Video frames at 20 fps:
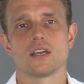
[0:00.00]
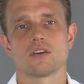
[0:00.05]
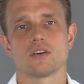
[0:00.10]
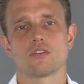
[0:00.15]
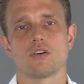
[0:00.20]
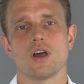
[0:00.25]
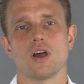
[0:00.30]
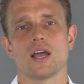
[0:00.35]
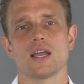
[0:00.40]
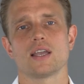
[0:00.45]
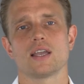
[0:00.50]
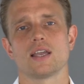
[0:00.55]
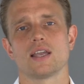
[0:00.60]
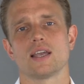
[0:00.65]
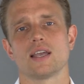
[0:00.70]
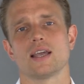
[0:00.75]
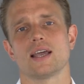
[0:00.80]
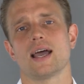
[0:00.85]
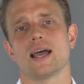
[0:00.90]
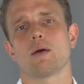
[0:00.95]
Right,
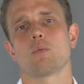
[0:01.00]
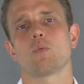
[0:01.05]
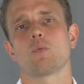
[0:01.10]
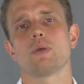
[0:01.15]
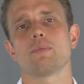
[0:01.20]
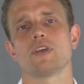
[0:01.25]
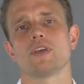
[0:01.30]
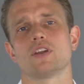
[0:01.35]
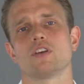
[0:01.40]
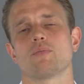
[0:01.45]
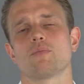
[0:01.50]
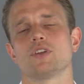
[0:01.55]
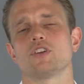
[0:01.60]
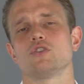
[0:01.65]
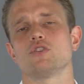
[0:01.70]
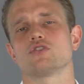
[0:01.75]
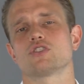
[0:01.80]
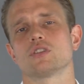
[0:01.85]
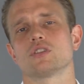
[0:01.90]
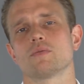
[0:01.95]
and women have been
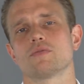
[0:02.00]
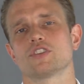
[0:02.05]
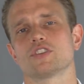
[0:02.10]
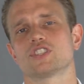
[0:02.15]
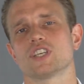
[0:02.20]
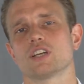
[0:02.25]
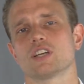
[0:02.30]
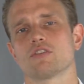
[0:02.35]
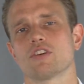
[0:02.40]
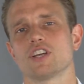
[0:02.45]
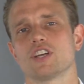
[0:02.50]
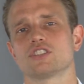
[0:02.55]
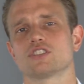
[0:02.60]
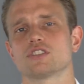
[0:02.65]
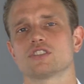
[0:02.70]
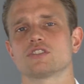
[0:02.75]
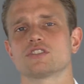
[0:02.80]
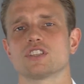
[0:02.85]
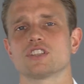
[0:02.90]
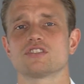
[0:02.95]
using them for
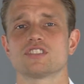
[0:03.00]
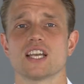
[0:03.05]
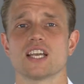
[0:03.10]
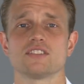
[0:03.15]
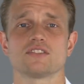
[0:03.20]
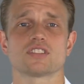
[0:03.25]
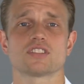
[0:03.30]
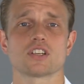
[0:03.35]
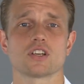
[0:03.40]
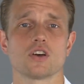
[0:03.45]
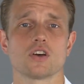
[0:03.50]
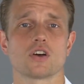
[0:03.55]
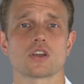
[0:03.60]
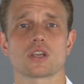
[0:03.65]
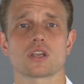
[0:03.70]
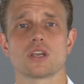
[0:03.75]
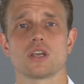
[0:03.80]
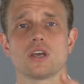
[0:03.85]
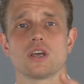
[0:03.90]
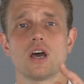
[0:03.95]
generations and tend to
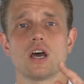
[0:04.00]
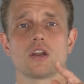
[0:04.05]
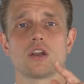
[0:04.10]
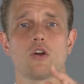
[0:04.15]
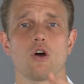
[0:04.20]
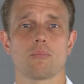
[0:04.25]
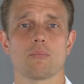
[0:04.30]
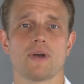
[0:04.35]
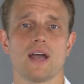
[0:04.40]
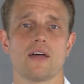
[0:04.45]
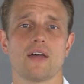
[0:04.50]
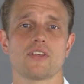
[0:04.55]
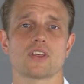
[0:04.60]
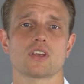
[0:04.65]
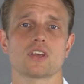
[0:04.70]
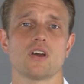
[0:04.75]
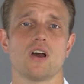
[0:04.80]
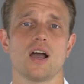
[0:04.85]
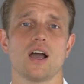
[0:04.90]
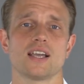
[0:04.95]
look a lot better than
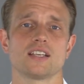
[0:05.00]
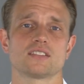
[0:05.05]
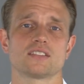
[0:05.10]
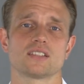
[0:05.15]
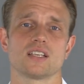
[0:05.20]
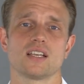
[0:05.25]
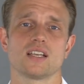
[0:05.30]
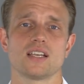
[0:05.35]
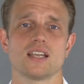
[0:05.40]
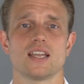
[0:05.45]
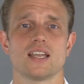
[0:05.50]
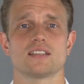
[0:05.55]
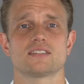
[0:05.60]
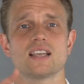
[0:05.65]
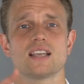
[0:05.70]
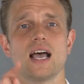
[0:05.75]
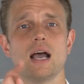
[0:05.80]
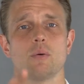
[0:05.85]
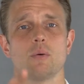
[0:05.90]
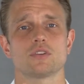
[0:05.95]
guys. It's
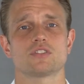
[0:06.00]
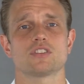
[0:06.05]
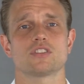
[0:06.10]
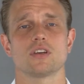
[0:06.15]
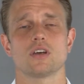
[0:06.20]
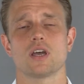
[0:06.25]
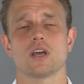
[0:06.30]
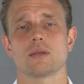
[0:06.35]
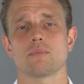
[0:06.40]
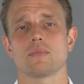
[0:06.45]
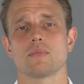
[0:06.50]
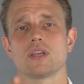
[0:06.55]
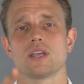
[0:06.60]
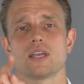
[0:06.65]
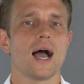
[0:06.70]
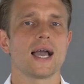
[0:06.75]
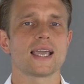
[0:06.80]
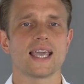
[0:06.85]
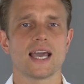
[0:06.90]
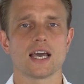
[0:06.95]
our time.
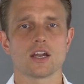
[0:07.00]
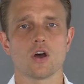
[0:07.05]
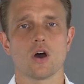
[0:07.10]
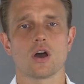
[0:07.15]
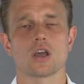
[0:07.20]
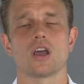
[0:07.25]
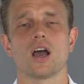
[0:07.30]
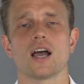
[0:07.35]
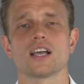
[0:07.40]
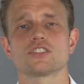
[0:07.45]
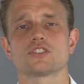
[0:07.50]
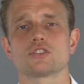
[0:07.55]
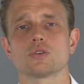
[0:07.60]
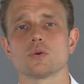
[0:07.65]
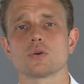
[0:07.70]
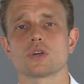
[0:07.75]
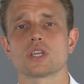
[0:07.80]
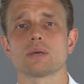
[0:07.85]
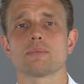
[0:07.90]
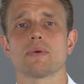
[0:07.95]
I get a lot of guys
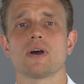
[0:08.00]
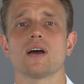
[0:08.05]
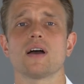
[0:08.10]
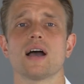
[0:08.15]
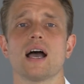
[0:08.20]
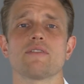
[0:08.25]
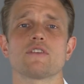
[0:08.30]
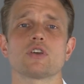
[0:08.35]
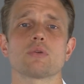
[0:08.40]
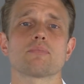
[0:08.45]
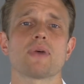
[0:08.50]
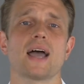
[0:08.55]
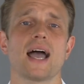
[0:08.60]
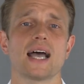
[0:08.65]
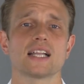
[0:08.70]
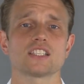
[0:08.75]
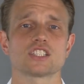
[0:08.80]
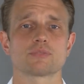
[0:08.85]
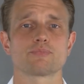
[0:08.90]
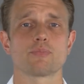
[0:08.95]
talking about having
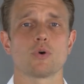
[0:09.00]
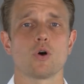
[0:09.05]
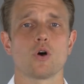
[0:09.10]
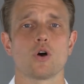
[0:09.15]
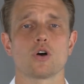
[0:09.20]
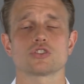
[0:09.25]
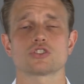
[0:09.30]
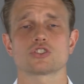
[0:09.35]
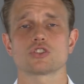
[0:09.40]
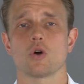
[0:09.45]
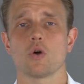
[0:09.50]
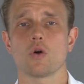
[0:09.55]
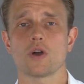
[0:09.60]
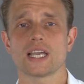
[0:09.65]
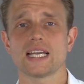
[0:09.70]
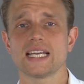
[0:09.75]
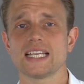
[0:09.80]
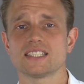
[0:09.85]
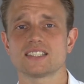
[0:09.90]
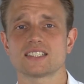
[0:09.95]
bad spots,
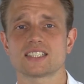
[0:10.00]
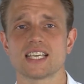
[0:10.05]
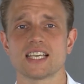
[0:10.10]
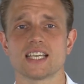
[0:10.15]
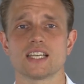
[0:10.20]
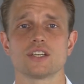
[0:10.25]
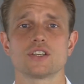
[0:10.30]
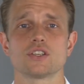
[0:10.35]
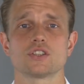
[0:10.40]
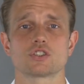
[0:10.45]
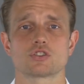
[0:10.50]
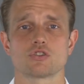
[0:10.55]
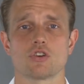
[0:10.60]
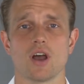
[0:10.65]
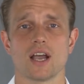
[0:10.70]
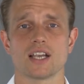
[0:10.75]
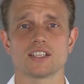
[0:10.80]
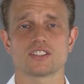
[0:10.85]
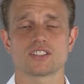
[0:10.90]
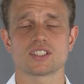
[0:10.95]
oily skin,
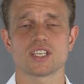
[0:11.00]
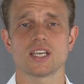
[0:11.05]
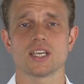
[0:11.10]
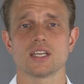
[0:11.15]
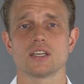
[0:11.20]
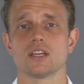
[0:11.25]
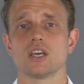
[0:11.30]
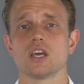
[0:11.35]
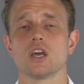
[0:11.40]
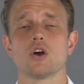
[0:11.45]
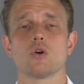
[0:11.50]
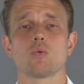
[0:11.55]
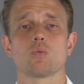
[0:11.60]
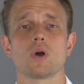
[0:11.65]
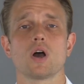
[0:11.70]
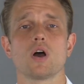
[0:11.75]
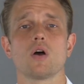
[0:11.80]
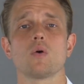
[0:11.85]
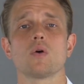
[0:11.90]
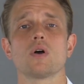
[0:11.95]
dry skin.
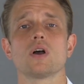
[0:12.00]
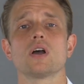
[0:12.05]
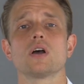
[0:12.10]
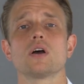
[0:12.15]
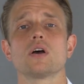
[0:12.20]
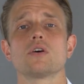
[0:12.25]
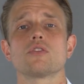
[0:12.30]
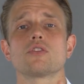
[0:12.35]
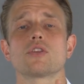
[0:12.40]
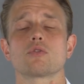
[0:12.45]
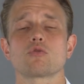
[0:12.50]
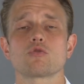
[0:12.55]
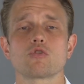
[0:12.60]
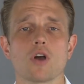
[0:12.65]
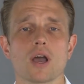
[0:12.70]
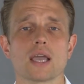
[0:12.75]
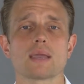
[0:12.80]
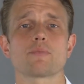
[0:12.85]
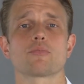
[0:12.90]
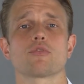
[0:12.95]
Well, the
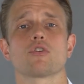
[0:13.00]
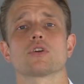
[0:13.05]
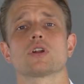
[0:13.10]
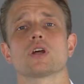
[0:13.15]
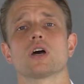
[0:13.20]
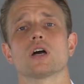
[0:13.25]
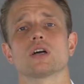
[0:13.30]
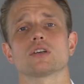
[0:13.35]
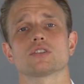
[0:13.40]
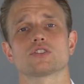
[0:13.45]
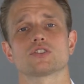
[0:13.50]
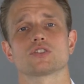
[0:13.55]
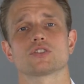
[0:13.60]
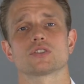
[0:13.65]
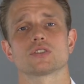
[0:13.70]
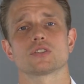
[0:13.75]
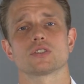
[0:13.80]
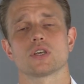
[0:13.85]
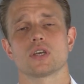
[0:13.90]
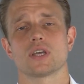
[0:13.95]
right
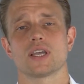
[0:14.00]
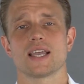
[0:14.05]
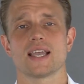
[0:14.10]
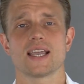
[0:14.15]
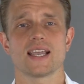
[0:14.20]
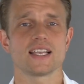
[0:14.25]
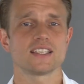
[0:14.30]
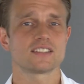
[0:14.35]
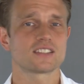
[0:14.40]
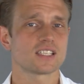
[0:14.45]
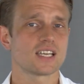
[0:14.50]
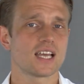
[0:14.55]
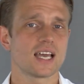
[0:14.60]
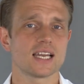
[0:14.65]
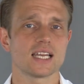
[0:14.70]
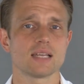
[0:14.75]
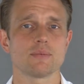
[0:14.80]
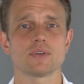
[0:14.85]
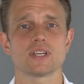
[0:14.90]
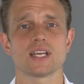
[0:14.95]
products is going to
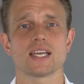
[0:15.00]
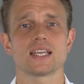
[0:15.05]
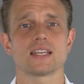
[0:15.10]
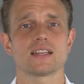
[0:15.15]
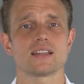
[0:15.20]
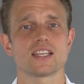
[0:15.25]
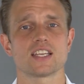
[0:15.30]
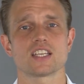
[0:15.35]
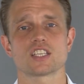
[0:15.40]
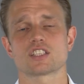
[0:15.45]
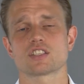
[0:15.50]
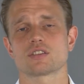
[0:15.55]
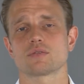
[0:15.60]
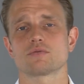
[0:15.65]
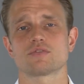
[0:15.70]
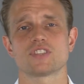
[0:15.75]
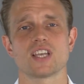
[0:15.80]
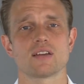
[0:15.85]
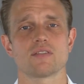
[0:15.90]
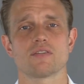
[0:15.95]
eliminate this
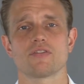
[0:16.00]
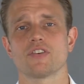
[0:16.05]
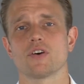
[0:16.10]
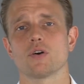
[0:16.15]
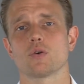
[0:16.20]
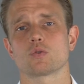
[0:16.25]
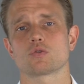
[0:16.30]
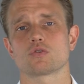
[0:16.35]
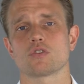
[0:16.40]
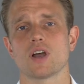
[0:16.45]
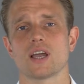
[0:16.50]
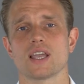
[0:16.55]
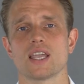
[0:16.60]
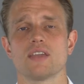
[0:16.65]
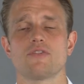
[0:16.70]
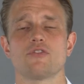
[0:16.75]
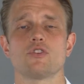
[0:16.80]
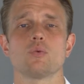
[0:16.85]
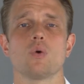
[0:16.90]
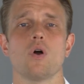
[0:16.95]
tenfold, right?
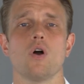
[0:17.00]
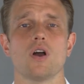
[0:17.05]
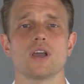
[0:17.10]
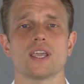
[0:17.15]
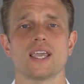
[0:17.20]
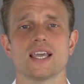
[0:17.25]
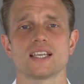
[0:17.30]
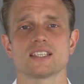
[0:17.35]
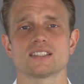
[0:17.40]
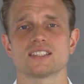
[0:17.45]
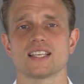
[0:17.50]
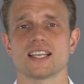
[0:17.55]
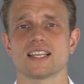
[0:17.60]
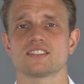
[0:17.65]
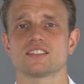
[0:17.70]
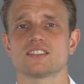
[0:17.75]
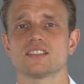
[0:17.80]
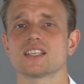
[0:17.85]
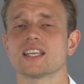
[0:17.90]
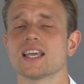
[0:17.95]
If you are getting
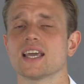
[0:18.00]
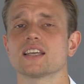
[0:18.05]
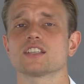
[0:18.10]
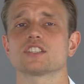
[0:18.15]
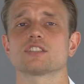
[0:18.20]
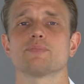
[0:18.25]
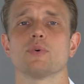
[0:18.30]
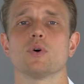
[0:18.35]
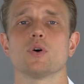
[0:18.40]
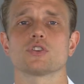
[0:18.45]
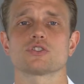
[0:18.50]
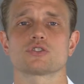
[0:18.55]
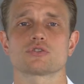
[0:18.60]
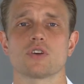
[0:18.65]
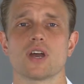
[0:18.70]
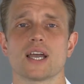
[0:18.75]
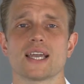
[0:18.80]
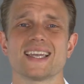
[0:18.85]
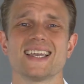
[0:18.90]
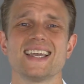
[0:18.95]
zits, you're getting spots,
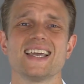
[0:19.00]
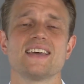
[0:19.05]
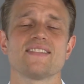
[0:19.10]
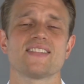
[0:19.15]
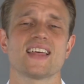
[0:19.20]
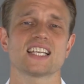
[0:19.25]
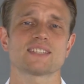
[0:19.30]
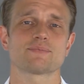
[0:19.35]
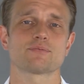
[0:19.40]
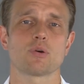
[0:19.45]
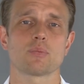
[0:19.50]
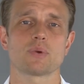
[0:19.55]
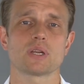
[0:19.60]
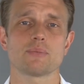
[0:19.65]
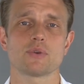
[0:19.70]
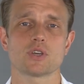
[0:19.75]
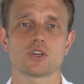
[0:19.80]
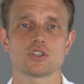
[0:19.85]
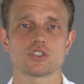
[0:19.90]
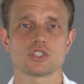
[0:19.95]
right? That's probably
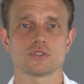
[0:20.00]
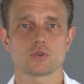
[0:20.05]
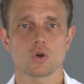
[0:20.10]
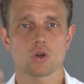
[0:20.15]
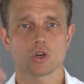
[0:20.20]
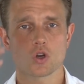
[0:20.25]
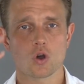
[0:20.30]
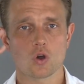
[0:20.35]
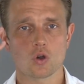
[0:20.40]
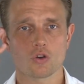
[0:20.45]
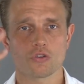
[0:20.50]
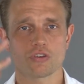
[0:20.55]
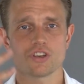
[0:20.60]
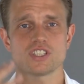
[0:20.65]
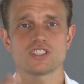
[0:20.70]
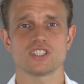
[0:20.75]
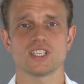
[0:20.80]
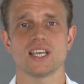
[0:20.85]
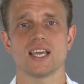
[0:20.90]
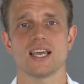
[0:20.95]
because you've got long,
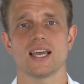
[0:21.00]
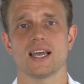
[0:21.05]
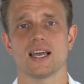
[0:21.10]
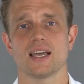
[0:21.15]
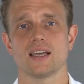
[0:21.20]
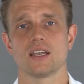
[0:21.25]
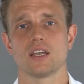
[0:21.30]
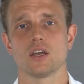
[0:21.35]
greasy hair.